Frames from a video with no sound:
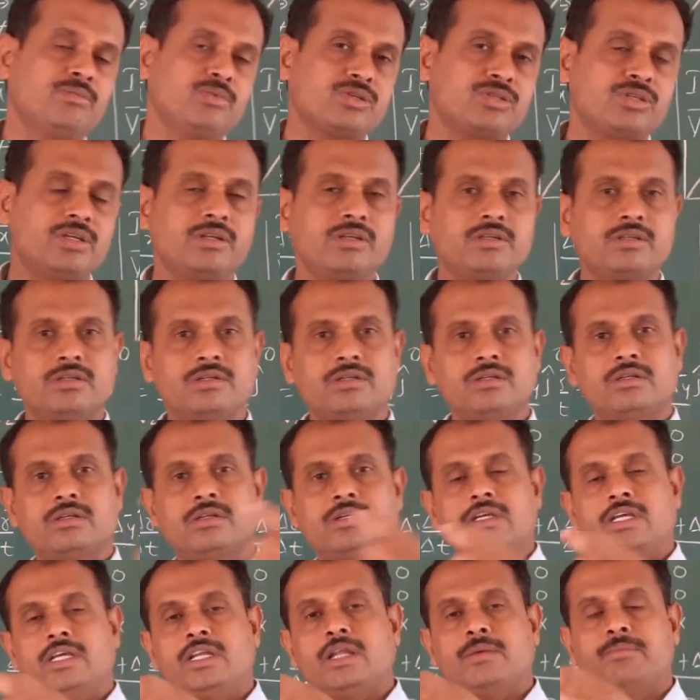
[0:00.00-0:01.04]
motion
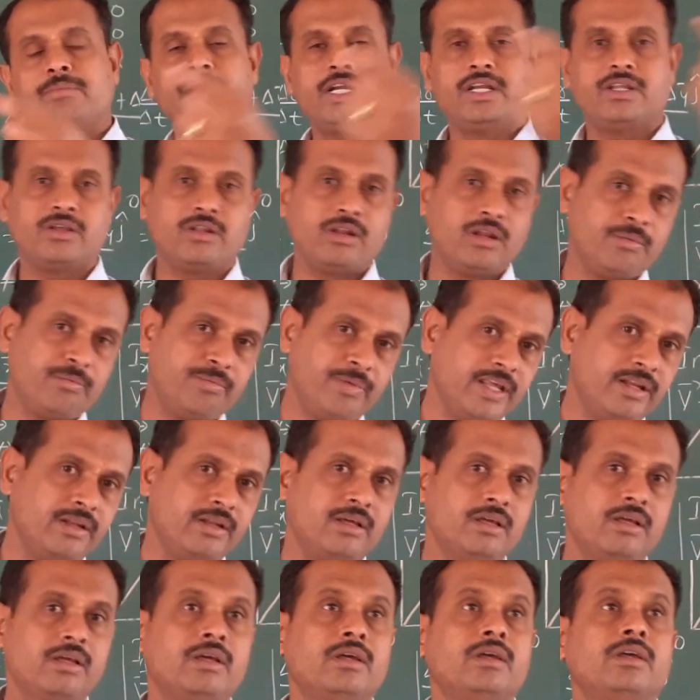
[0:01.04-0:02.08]
in a particular plane,
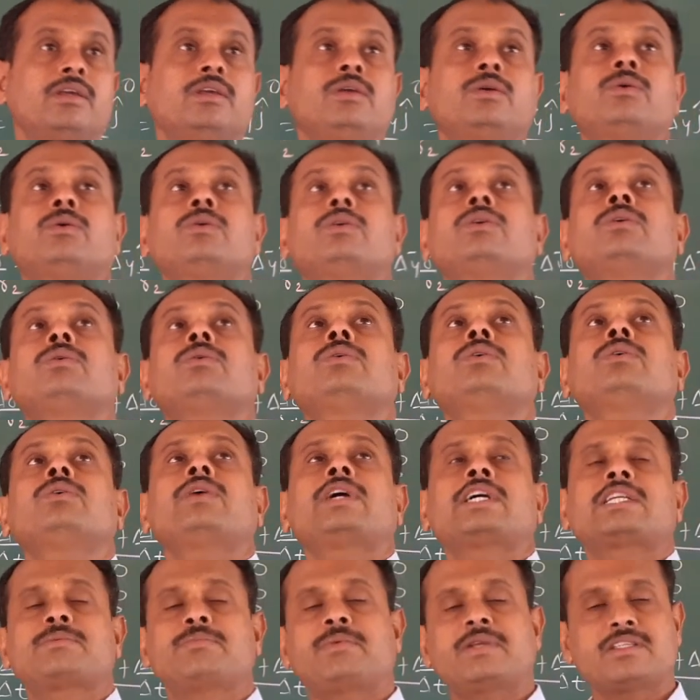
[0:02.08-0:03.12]
you
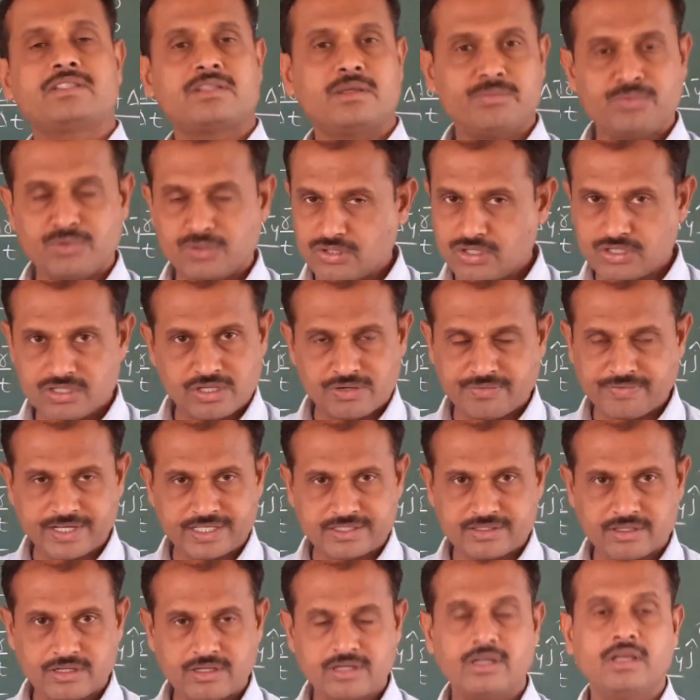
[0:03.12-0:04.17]
express the position
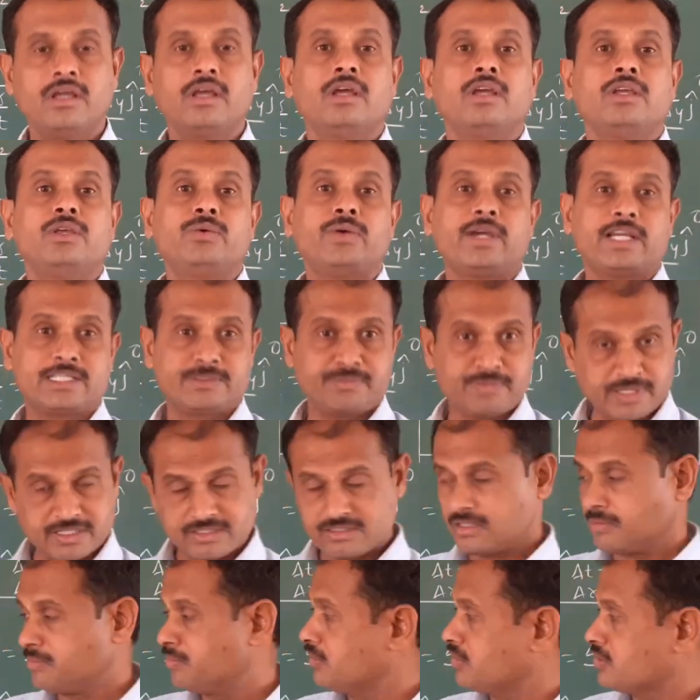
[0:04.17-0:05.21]
vector. You express
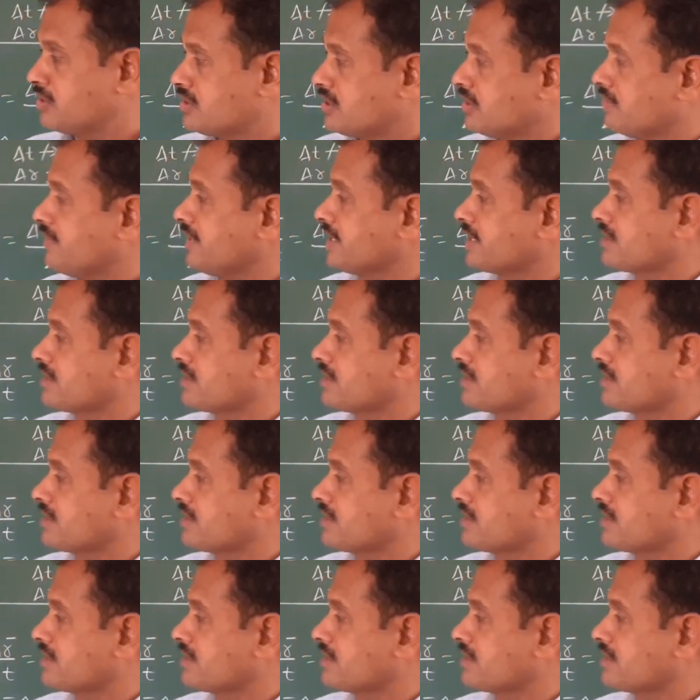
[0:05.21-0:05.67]
the position